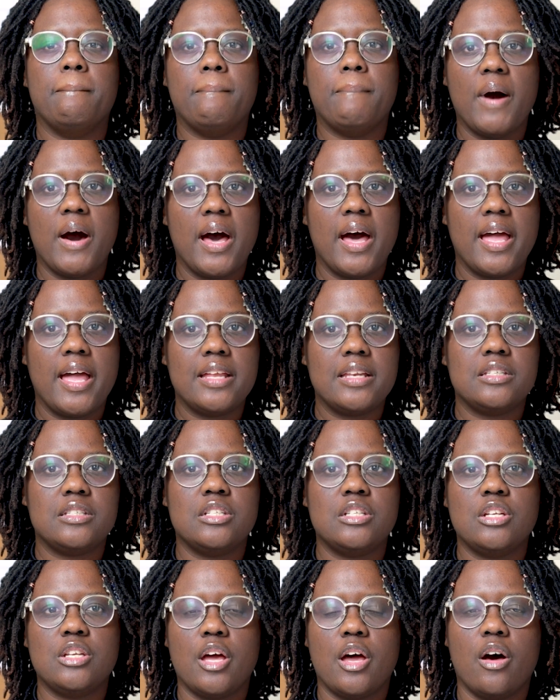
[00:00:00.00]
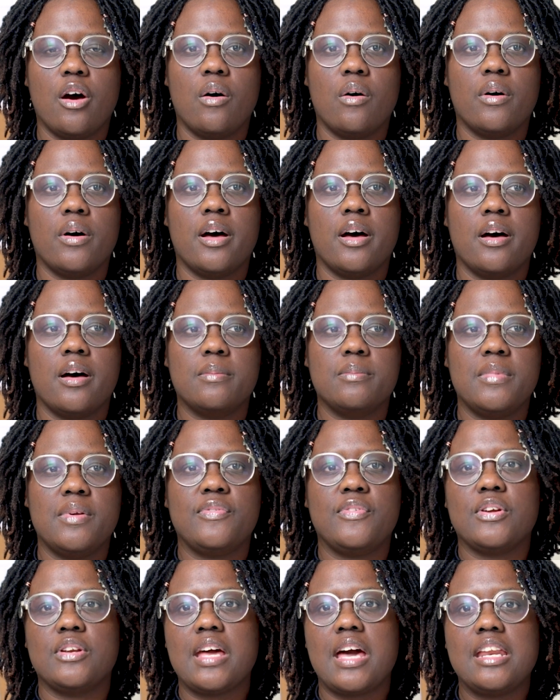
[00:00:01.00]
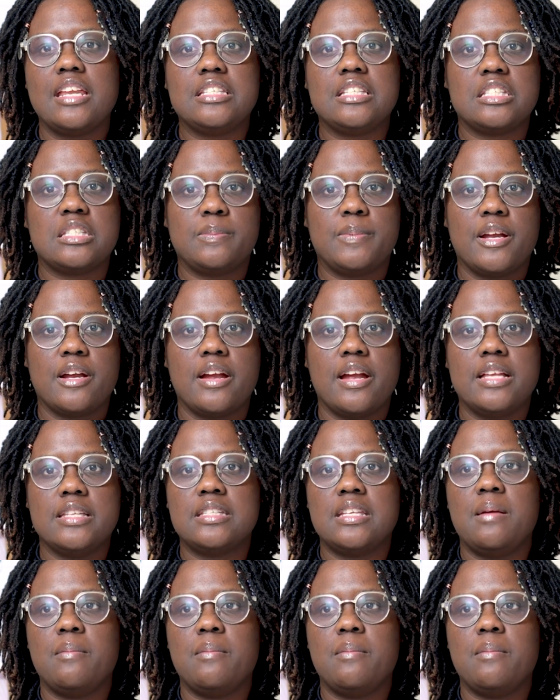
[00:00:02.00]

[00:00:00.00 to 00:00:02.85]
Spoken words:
But, if you're not as experienced,